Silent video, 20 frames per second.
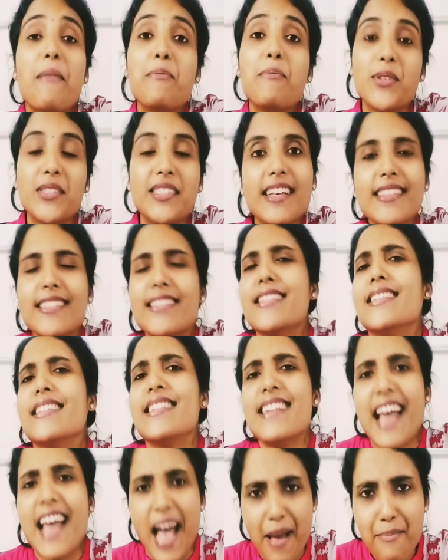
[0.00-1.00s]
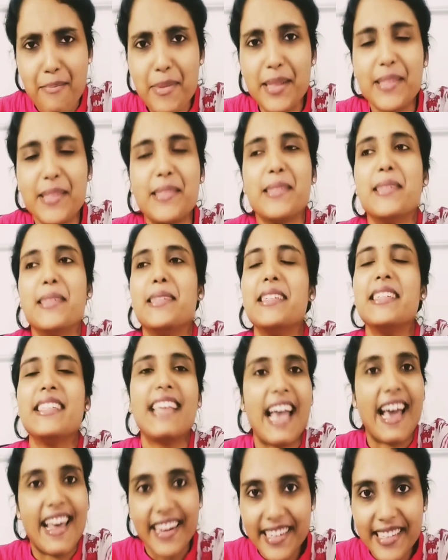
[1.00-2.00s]
possess certain habits, certain
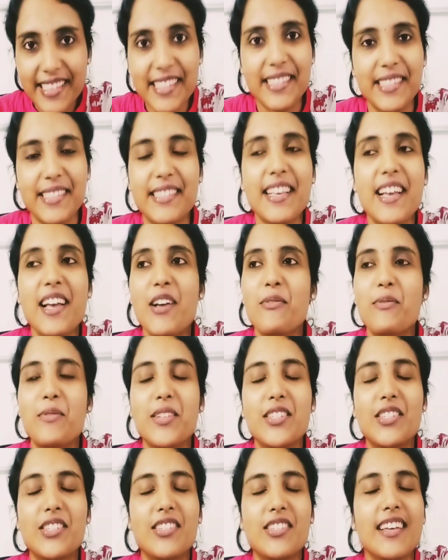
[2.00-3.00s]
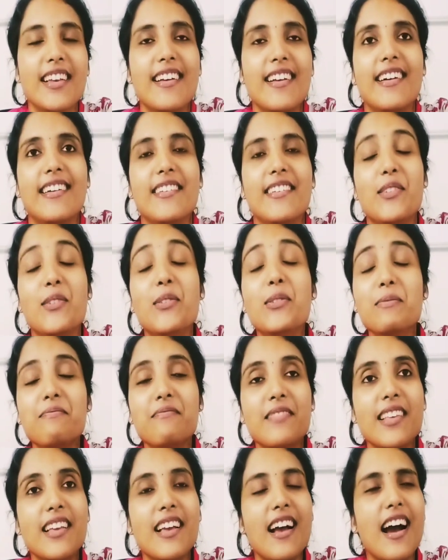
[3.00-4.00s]
characters, which,
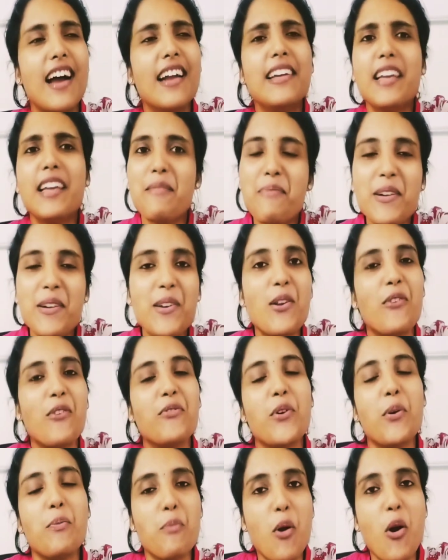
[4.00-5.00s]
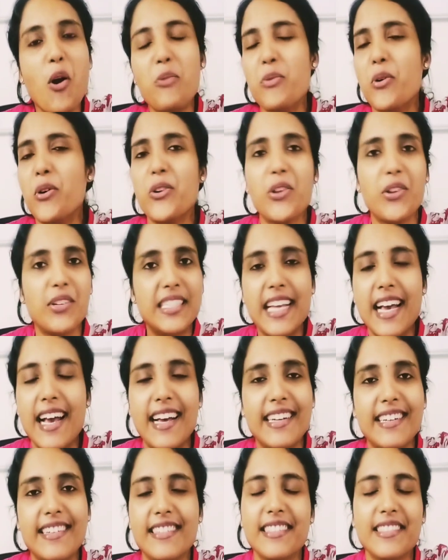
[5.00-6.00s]
are typical of your mom or your dad.
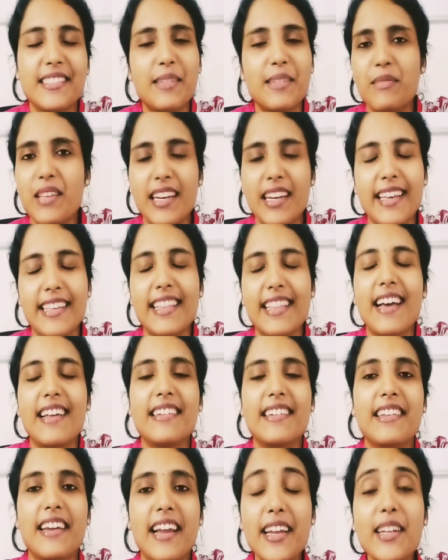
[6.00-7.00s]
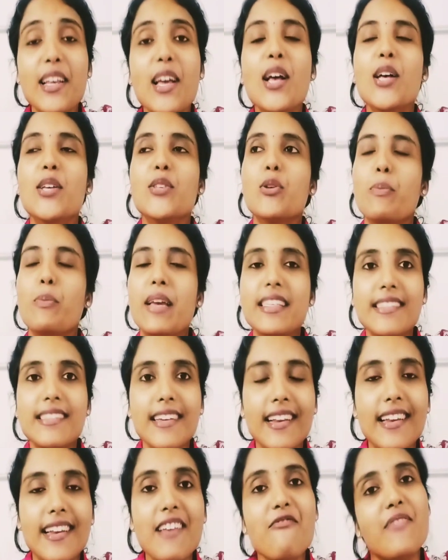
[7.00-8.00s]
Something like that, right? So
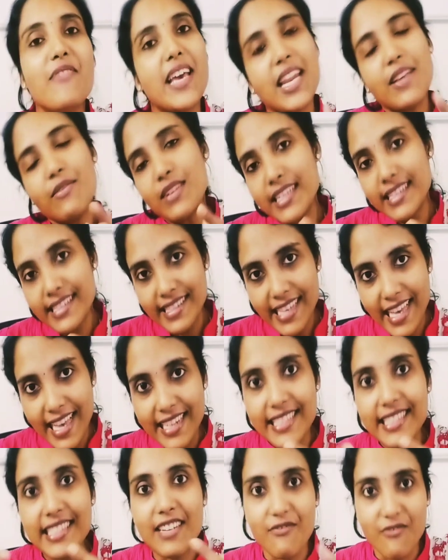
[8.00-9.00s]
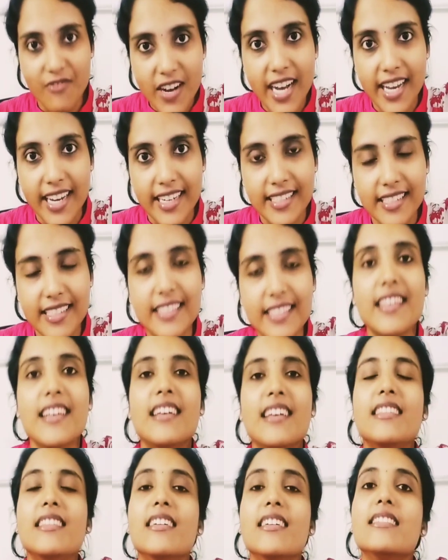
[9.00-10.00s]
basically, whenever a cell divides,
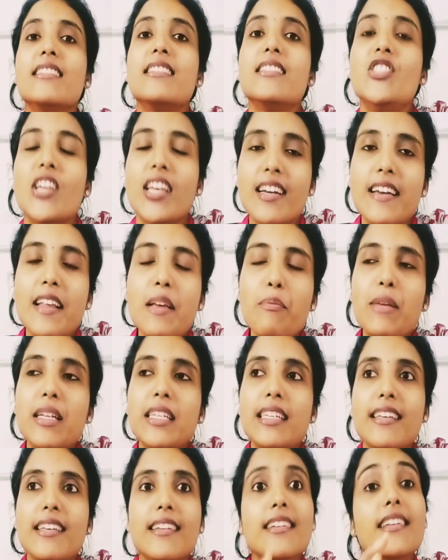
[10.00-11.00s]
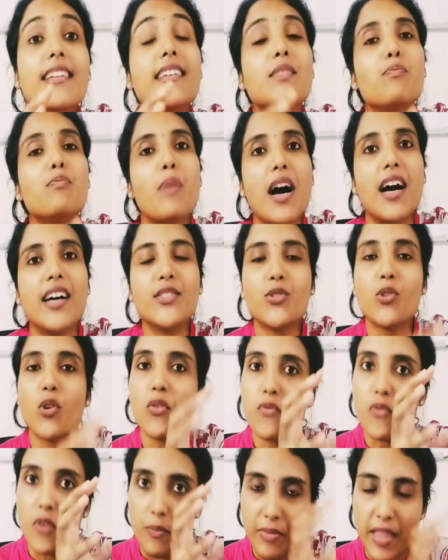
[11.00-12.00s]
the genetic material is passed on
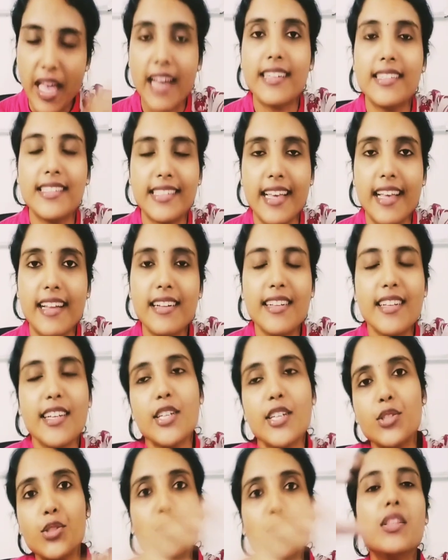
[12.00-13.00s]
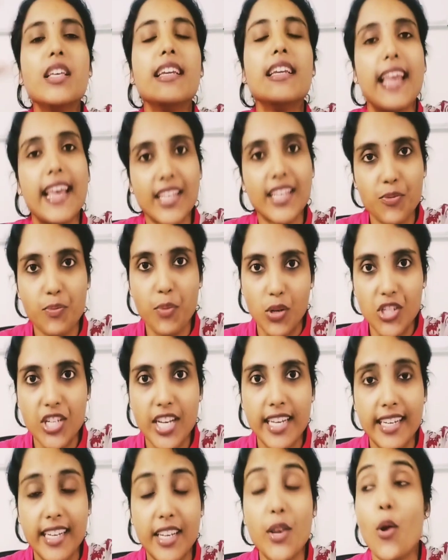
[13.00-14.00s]
from that cell to the next
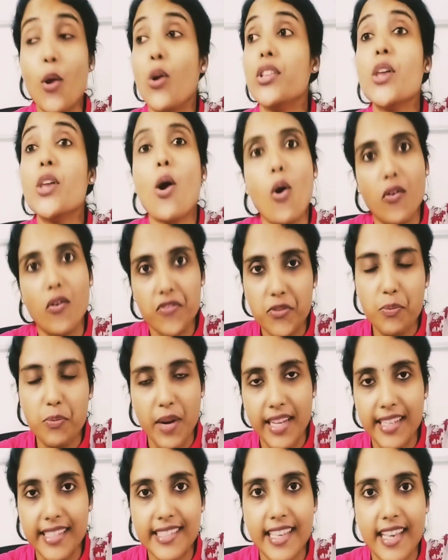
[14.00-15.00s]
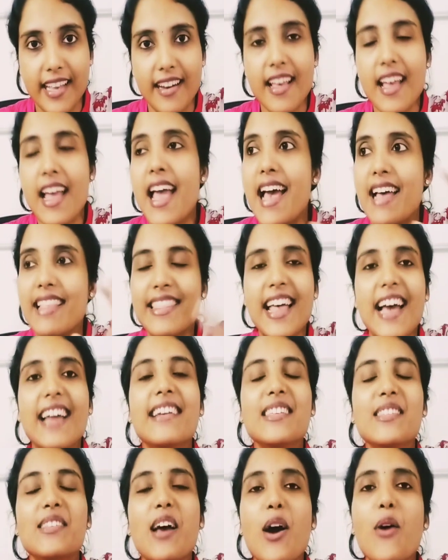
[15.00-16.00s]
progeny or the offspring cell. And that
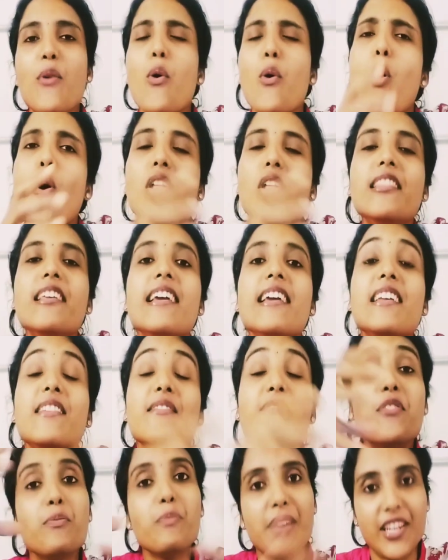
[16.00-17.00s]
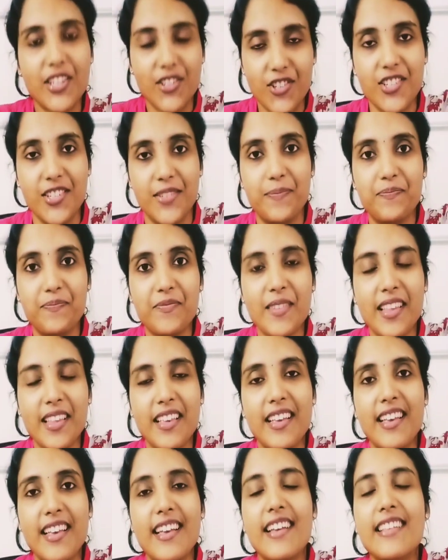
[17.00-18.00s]
is how all the information
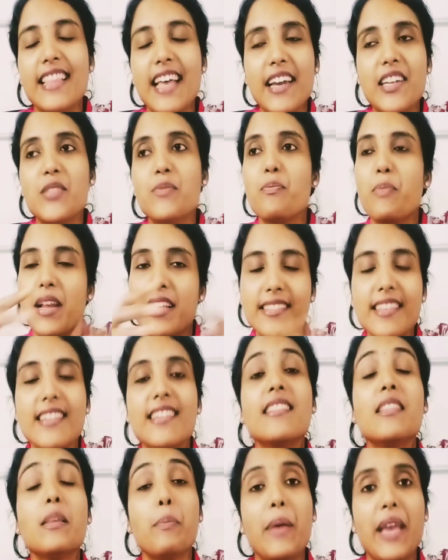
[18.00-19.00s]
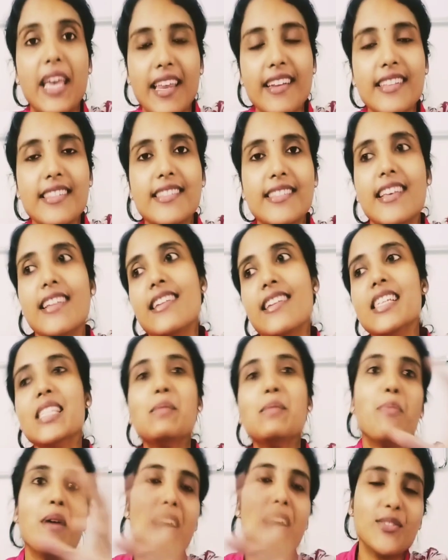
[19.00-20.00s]
that is present in the parent cell is
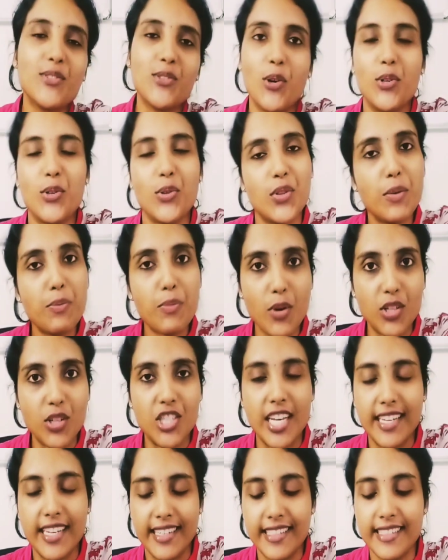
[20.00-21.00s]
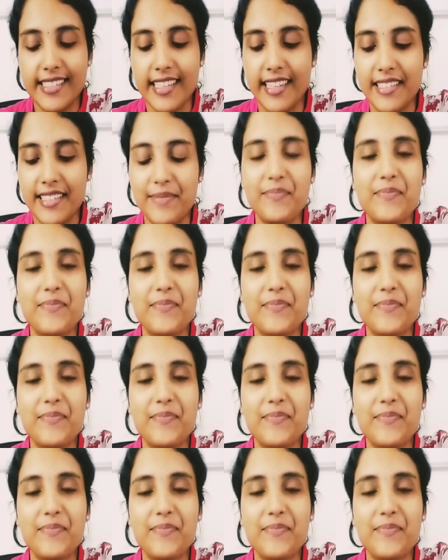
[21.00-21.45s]
passed on to the progeny cell.